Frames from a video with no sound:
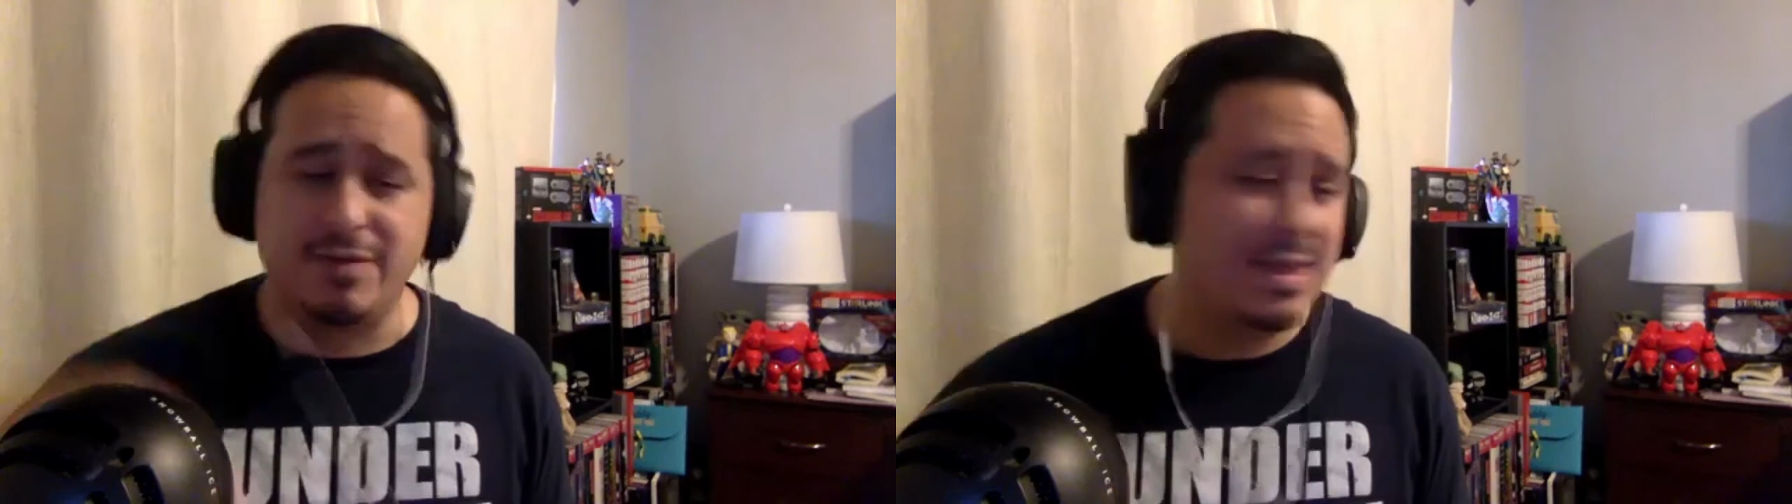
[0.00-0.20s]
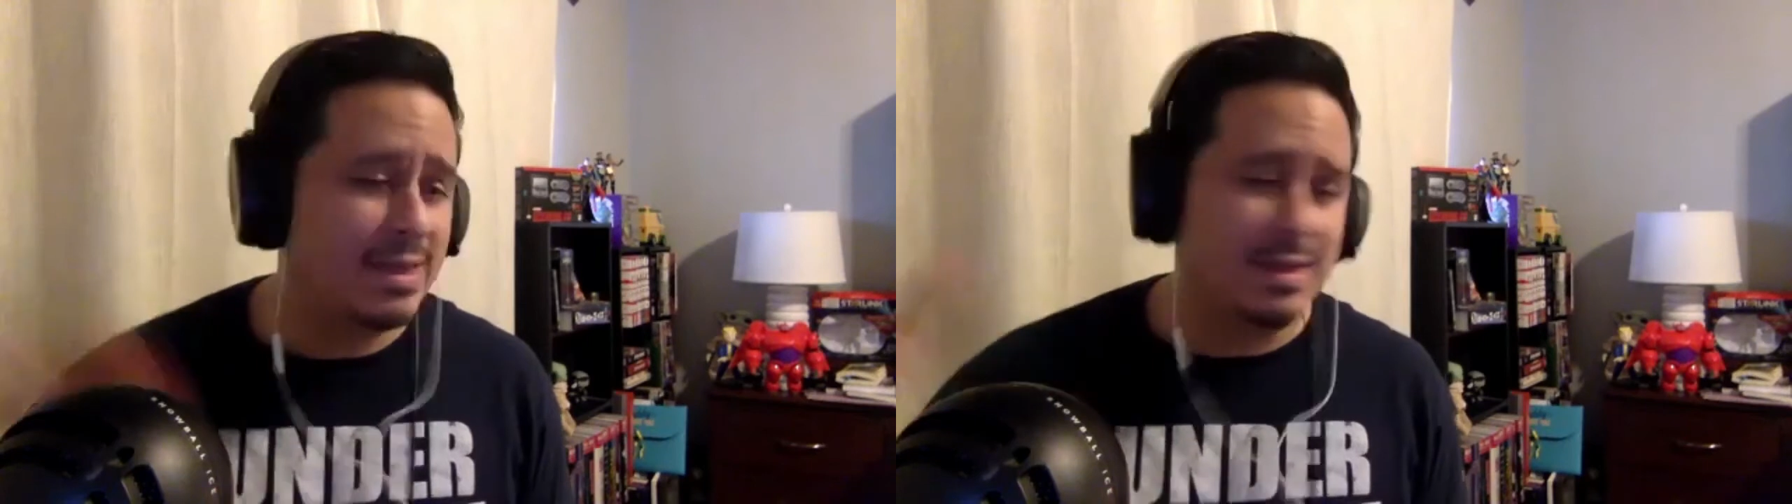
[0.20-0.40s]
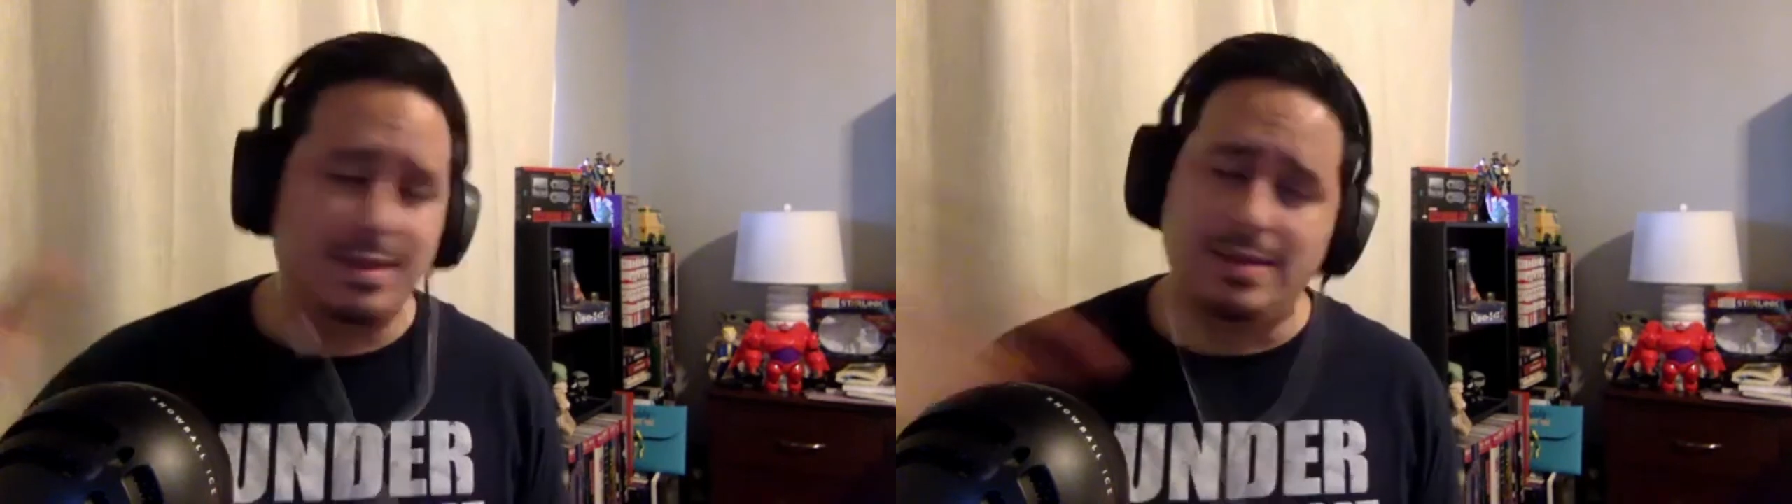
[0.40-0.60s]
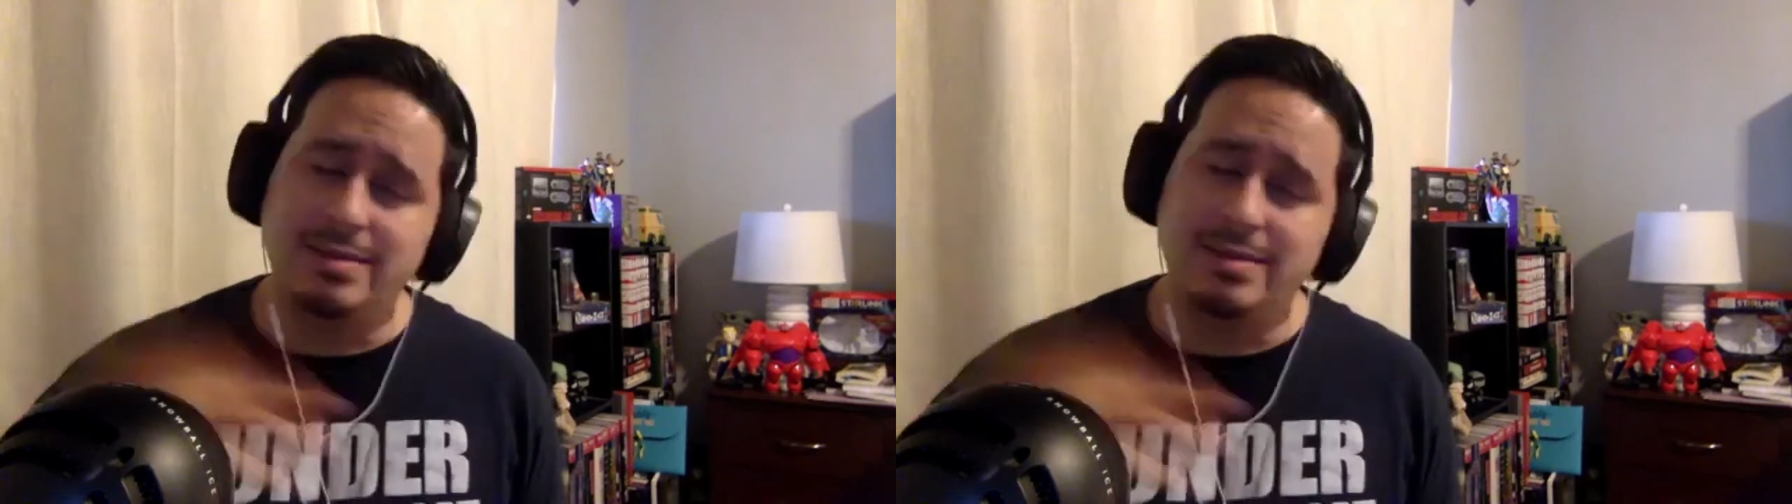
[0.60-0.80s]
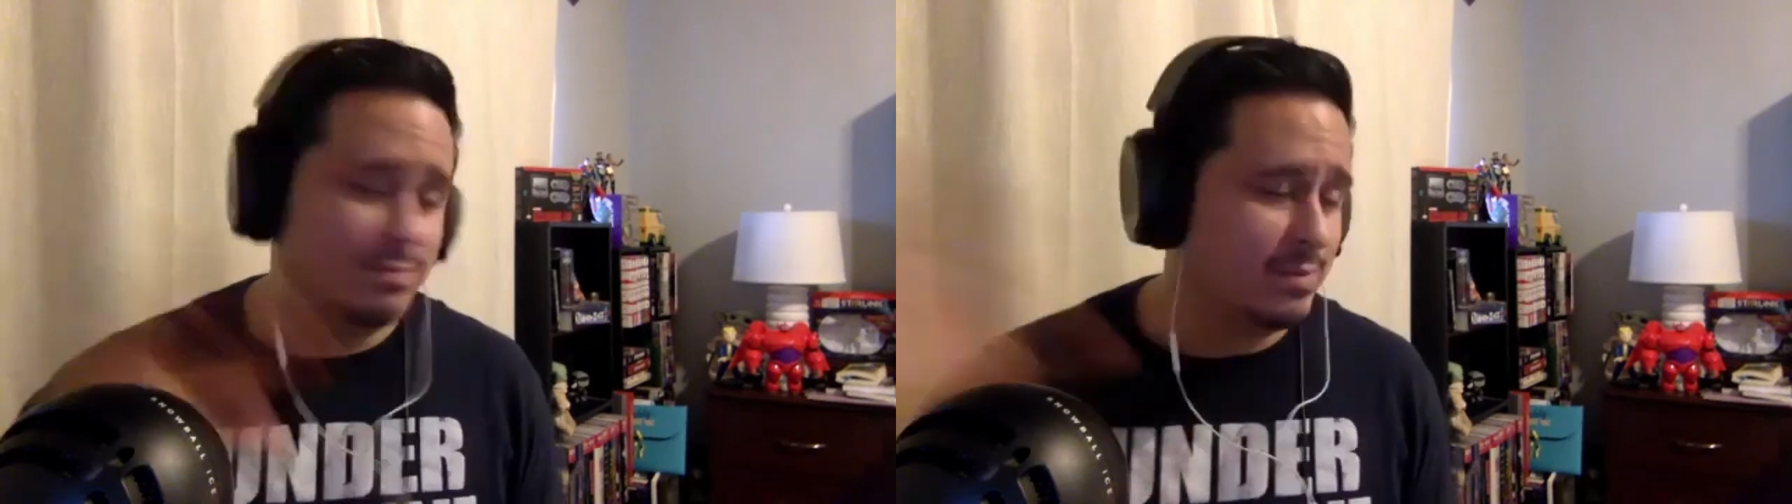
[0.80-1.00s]
He
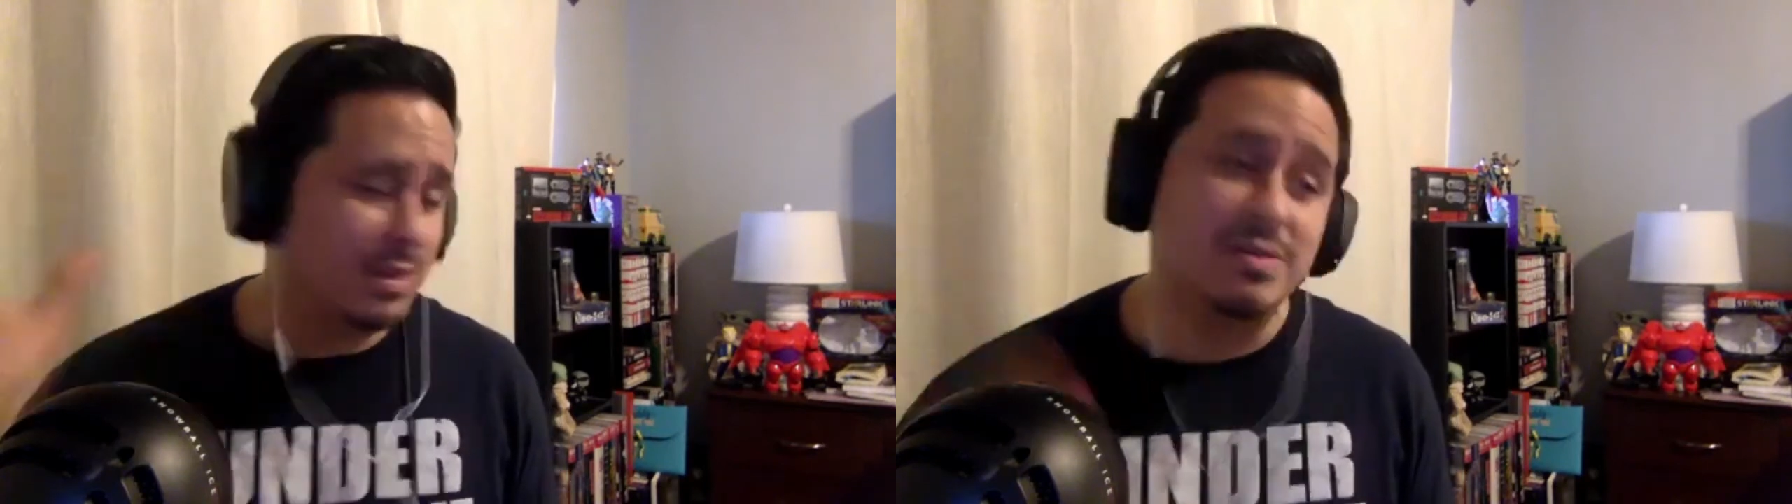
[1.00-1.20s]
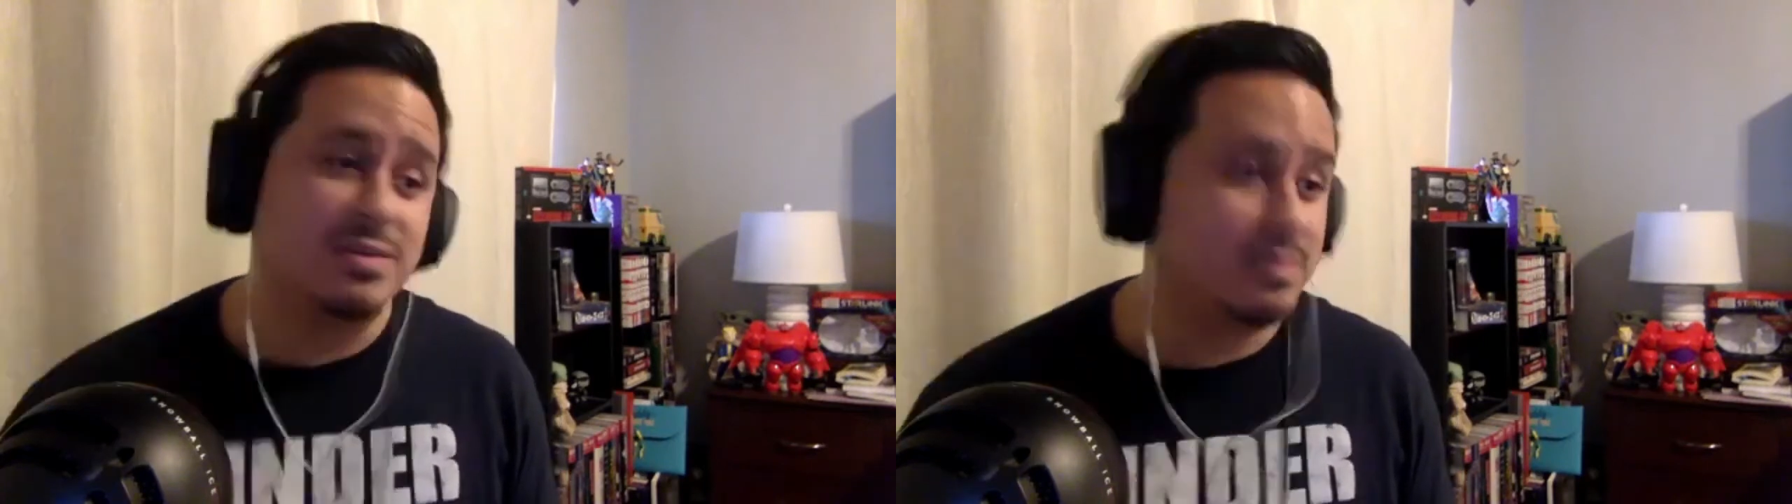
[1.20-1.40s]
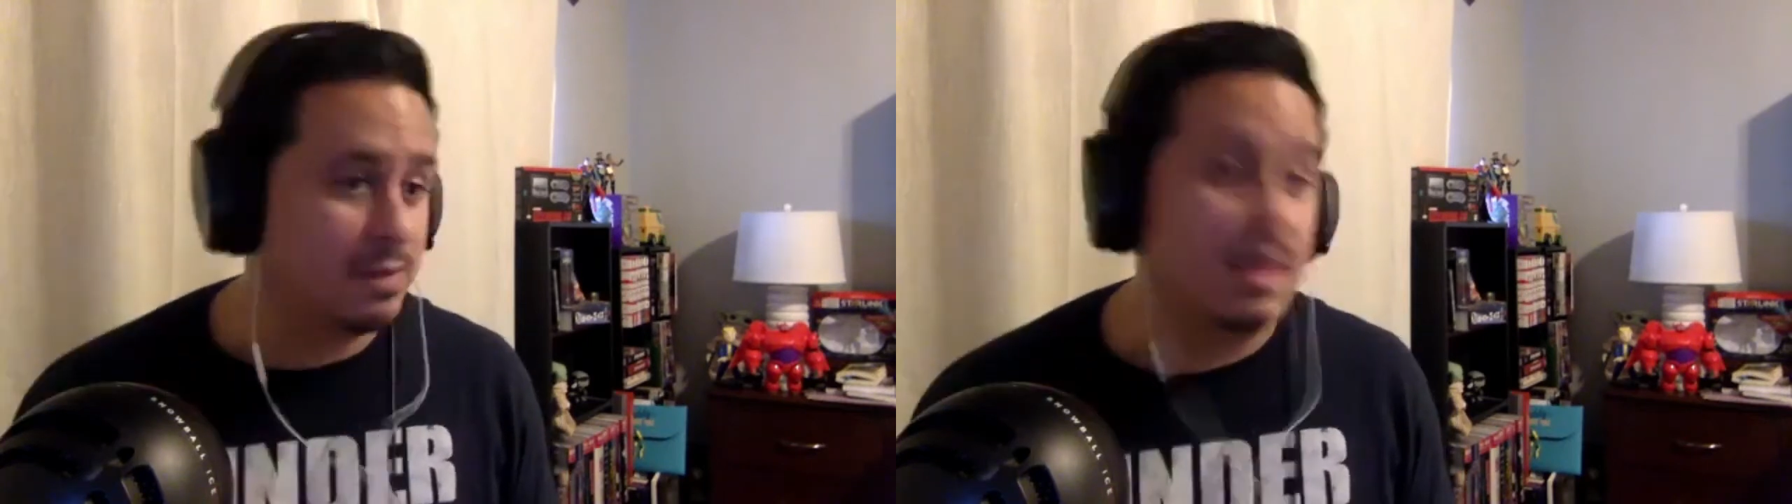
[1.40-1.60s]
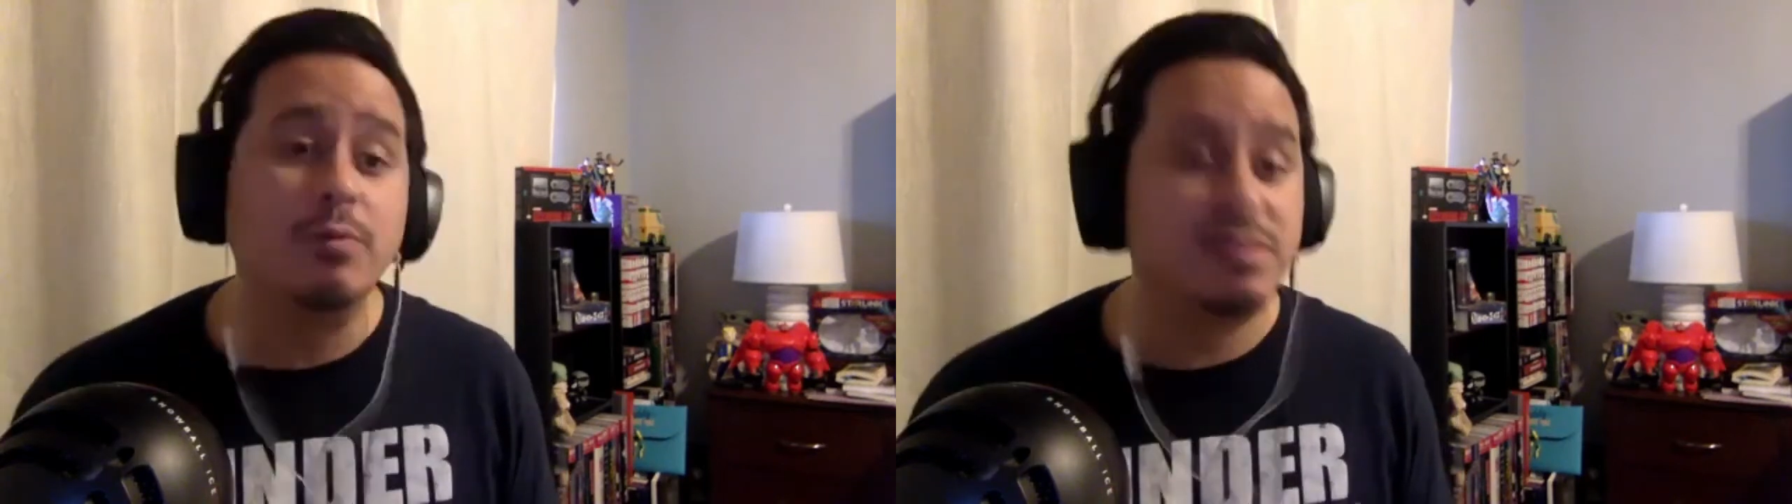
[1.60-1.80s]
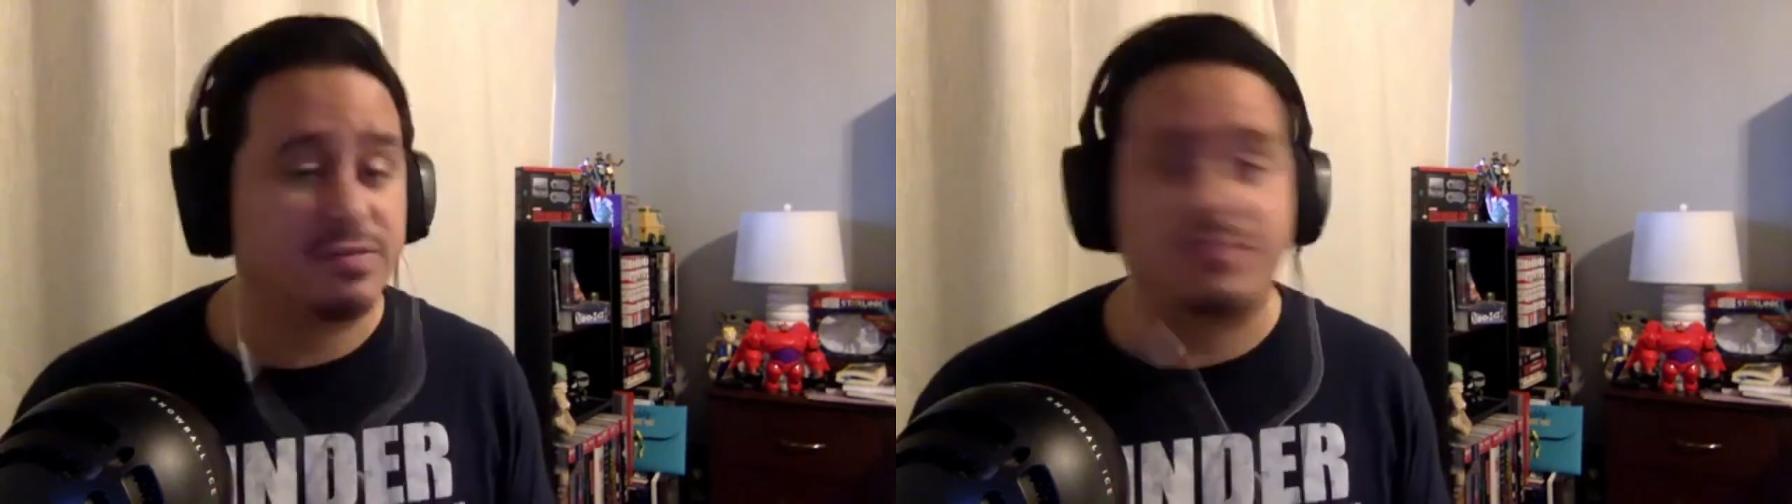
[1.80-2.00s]

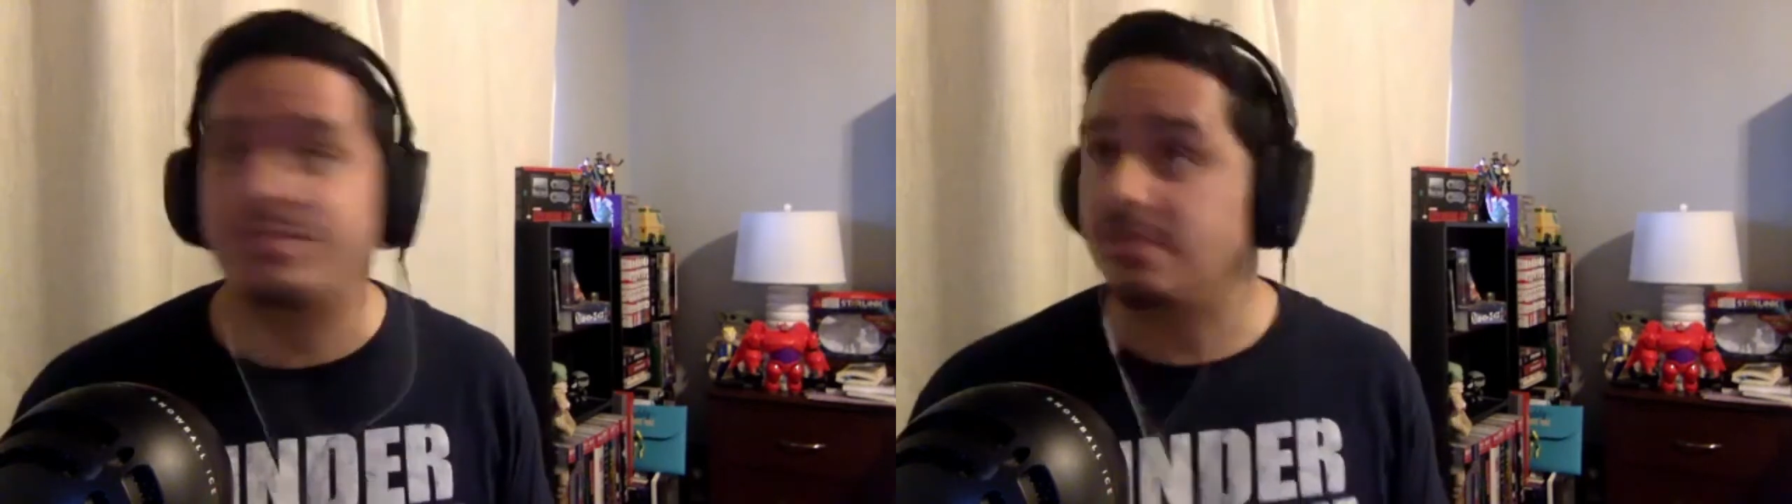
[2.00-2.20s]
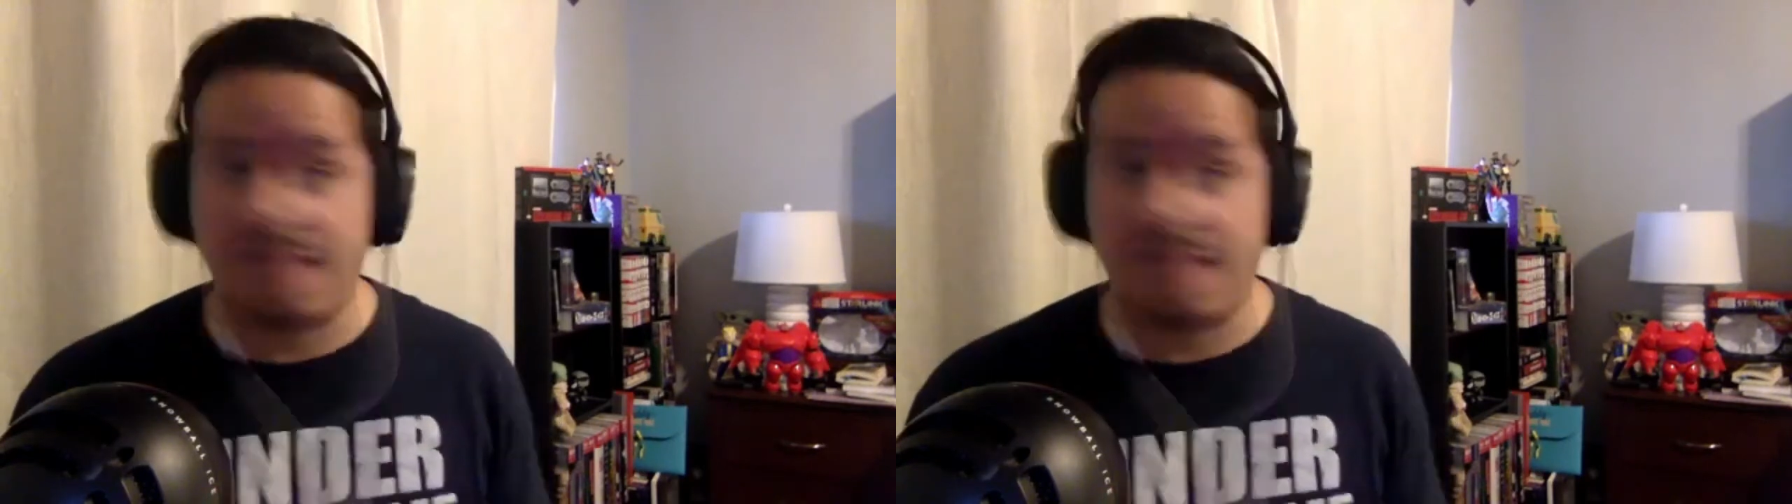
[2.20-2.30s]
was